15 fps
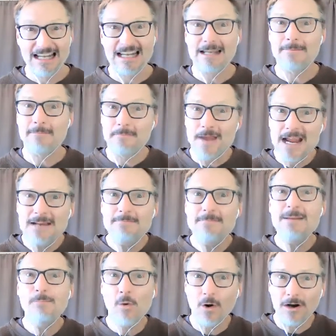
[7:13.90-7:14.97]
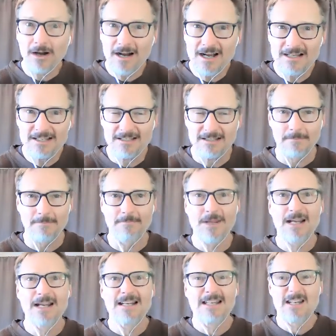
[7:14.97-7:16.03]
It made me more accustomed
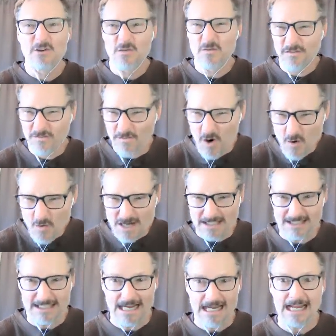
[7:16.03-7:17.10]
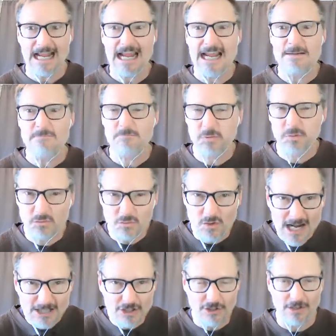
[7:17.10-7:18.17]
to focusing and
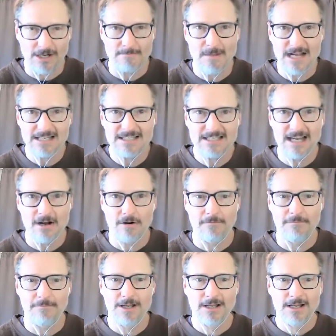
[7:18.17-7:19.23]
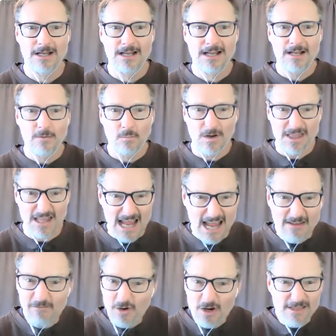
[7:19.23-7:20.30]
pressuring myself with
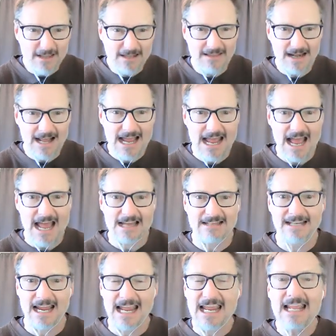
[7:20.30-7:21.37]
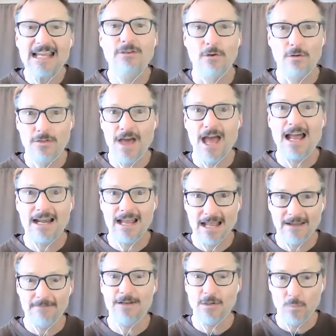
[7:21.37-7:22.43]
everything that I had to handle that
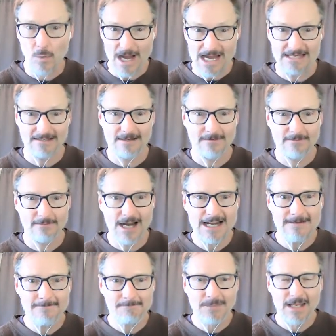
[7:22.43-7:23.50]
heavy weight, right?